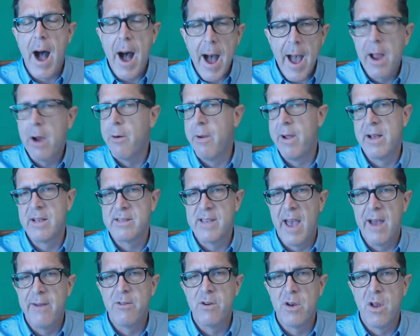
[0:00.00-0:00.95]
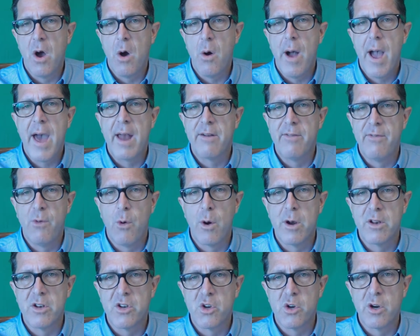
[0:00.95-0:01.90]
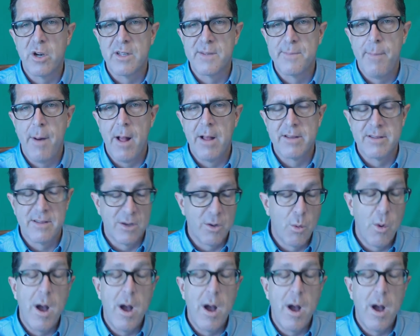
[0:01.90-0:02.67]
IRS ever know I had a foreign insurance policy?